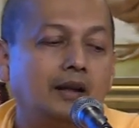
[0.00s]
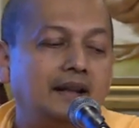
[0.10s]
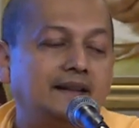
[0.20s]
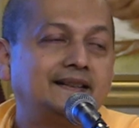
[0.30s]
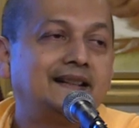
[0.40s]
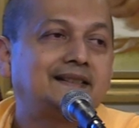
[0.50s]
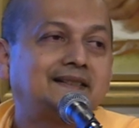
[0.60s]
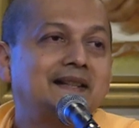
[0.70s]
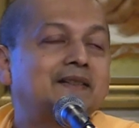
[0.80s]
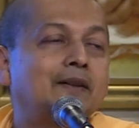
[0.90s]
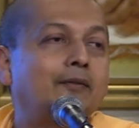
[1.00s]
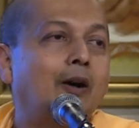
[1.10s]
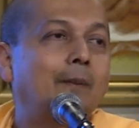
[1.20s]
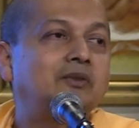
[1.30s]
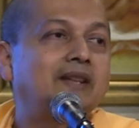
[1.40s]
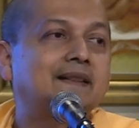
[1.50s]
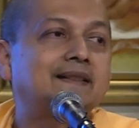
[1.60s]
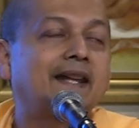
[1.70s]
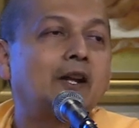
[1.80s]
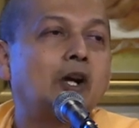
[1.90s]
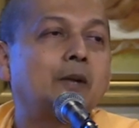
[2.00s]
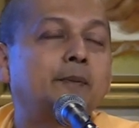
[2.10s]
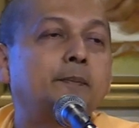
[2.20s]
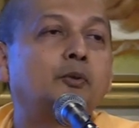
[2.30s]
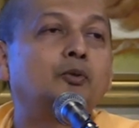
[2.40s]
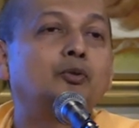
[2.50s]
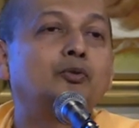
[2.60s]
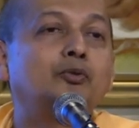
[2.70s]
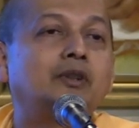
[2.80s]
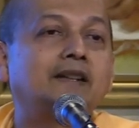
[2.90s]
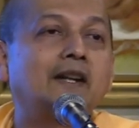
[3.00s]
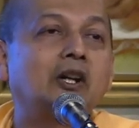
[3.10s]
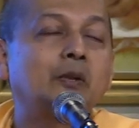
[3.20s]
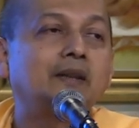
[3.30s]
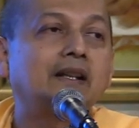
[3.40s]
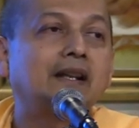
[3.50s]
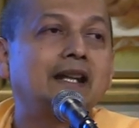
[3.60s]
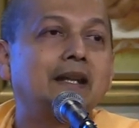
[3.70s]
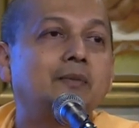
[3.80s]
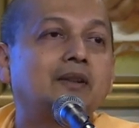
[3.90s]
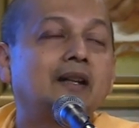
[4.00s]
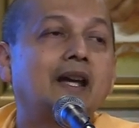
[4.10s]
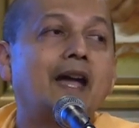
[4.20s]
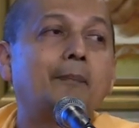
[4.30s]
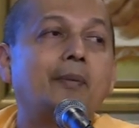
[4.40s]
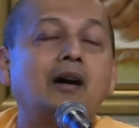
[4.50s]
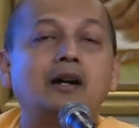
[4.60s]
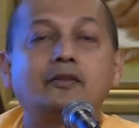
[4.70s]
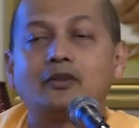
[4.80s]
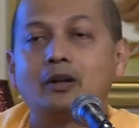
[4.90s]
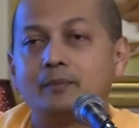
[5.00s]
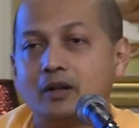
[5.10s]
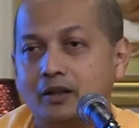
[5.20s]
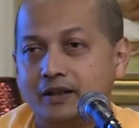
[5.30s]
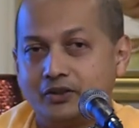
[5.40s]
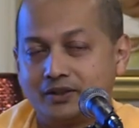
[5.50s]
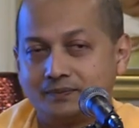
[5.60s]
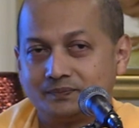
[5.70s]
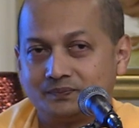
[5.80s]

Existence of objects cannot be proved, cannot be claimed apart from knowledge.